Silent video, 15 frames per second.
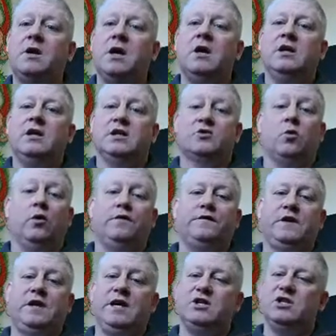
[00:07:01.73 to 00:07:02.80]
This
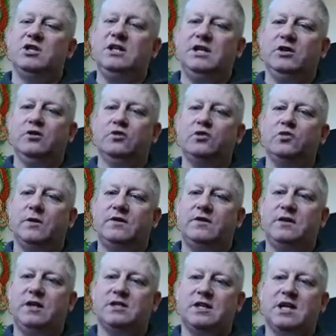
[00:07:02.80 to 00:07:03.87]
qualification deals with the
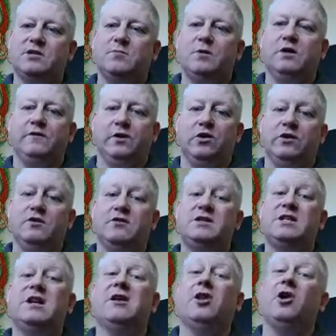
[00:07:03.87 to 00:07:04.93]
assessment of learners
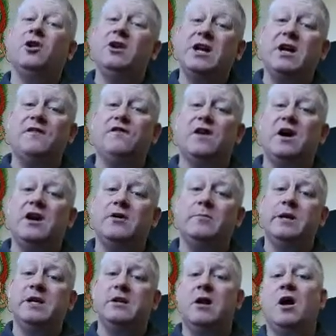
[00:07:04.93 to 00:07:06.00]
in a learning
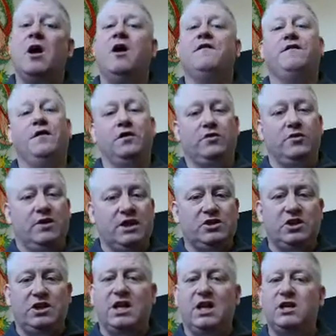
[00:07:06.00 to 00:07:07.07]
environment, further
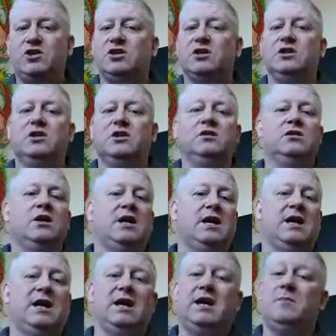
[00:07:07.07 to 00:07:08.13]
education,
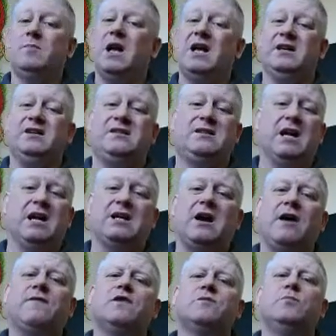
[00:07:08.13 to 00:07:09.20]
and
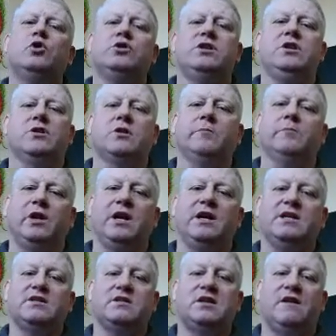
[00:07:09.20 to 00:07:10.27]
covers most of your
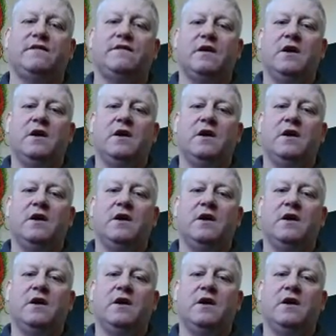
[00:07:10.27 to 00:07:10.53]
compliance stuff.